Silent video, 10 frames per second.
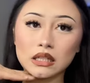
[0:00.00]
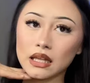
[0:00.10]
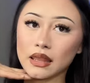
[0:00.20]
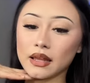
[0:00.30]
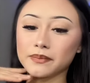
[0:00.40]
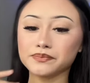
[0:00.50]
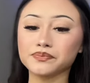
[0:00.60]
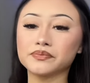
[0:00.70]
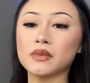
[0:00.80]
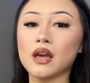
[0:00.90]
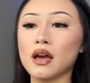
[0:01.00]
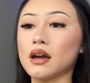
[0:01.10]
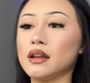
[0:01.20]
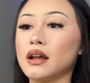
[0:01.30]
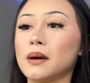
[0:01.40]
like that.
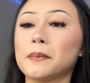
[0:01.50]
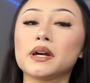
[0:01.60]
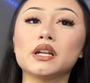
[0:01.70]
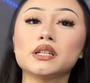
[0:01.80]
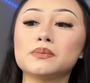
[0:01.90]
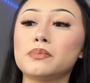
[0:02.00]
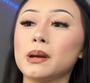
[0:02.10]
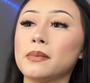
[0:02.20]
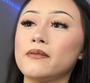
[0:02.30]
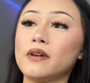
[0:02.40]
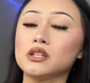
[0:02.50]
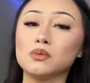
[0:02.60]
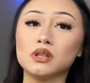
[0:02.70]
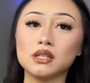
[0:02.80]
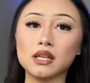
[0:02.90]
Now I'm gonna spray my face
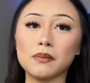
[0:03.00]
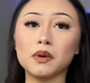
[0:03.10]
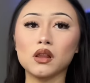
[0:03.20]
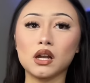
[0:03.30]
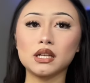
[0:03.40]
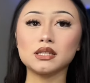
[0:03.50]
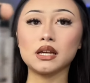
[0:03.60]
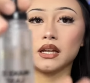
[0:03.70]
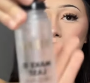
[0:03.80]
with the same Milani setting